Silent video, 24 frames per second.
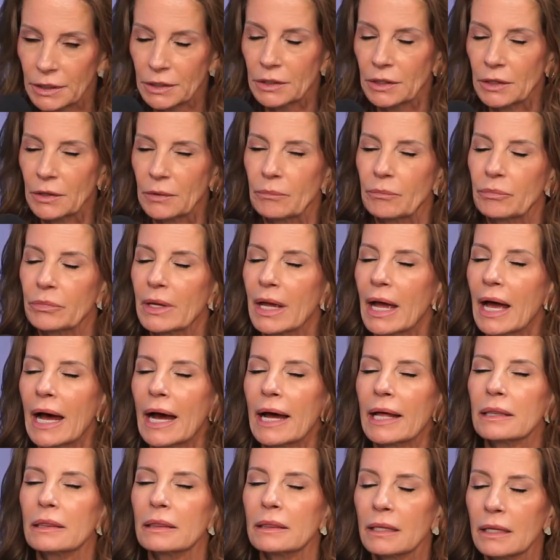you.
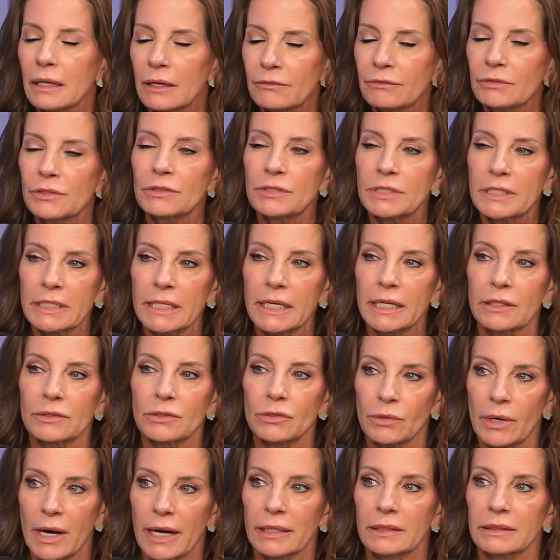I love you said
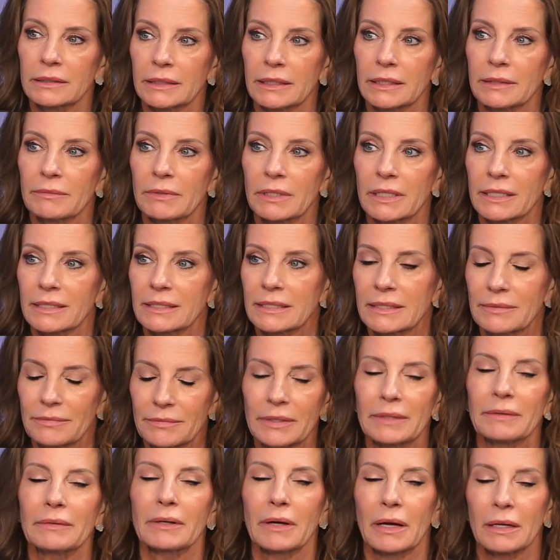dry clean, because
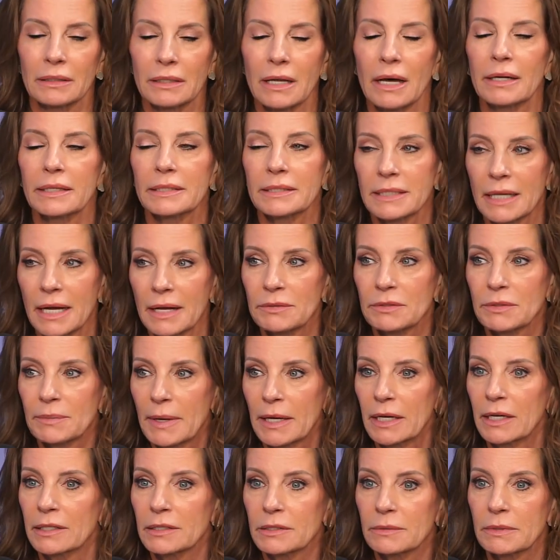a lot of times my
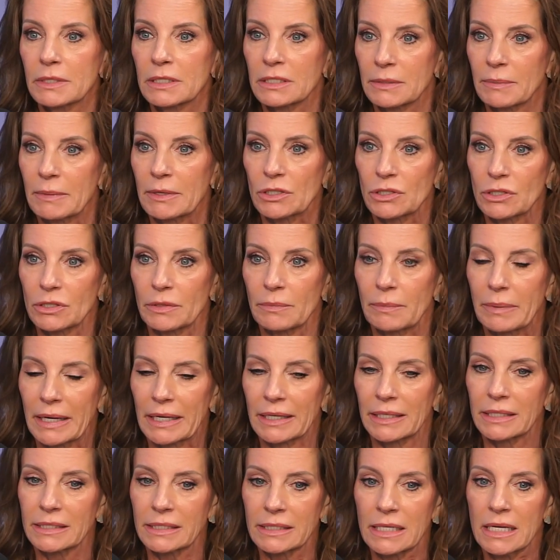husband, especially
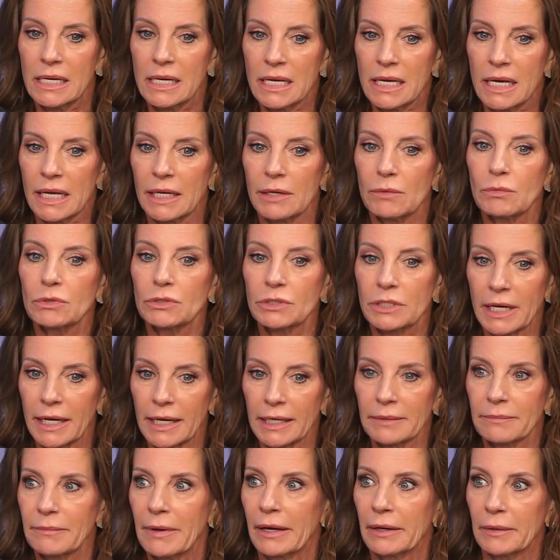pants, he will take
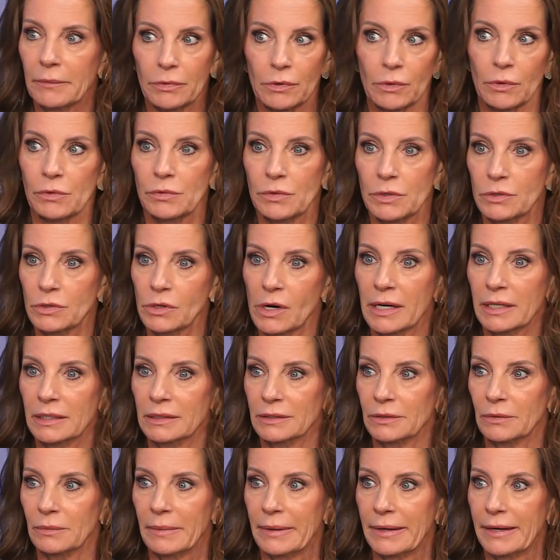them out and throw in the dry
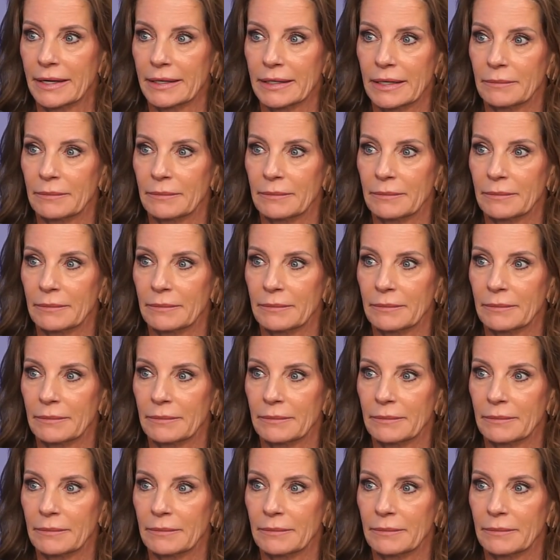cleaner rack.